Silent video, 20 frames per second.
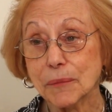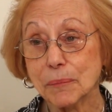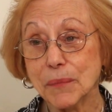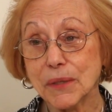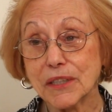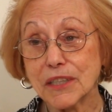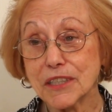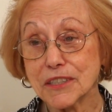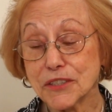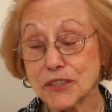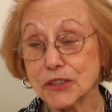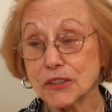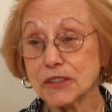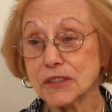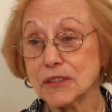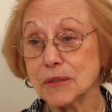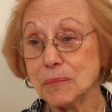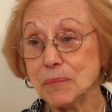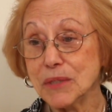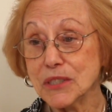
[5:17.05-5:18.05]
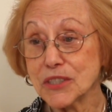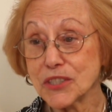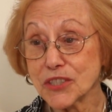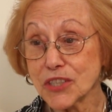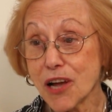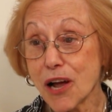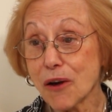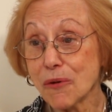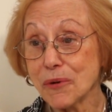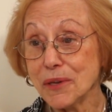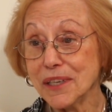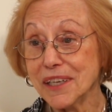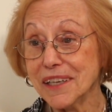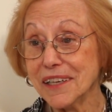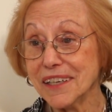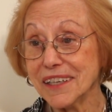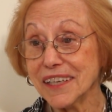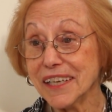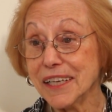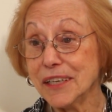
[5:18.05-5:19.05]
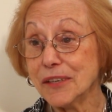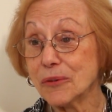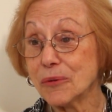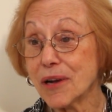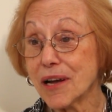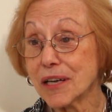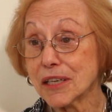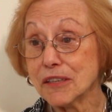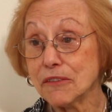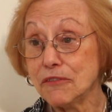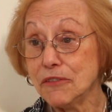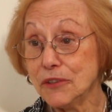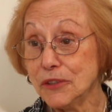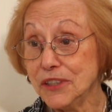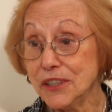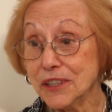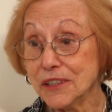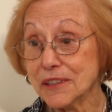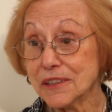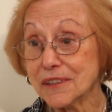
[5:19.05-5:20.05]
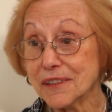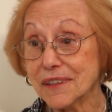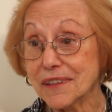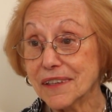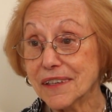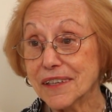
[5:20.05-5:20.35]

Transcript: because you'll be sorry later on if you didn't.